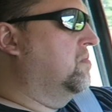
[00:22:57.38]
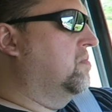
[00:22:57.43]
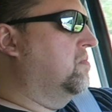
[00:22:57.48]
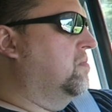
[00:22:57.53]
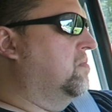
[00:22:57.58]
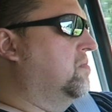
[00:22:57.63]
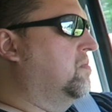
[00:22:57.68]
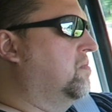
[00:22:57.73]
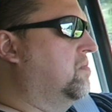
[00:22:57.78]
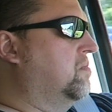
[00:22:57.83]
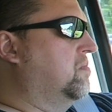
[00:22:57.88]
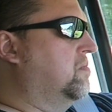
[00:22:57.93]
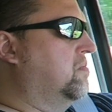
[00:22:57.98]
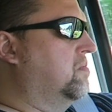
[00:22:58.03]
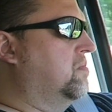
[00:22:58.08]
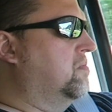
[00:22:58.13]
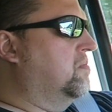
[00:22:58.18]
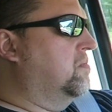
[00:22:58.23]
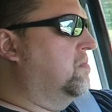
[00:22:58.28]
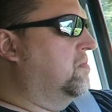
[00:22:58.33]

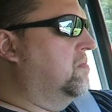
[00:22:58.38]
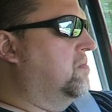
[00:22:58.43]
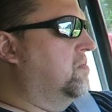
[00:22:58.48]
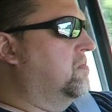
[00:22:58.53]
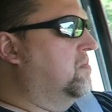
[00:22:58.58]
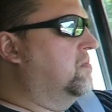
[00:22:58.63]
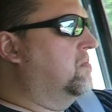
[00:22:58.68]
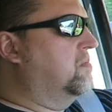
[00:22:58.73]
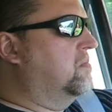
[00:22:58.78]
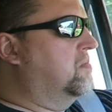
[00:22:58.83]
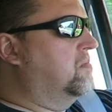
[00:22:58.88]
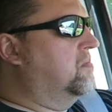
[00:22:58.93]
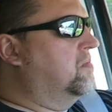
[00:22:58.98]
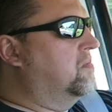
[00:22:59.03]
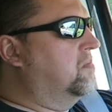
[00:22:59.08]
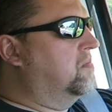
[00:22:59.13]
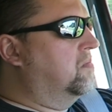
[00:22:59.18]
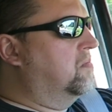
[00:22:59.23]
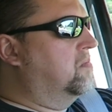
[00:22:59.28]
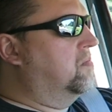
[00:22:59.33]

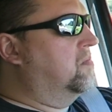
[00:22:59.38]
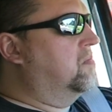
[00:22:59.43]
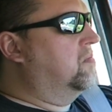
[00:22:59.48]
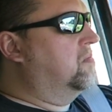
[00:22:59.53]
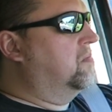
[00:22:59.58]
This person isn't speaking.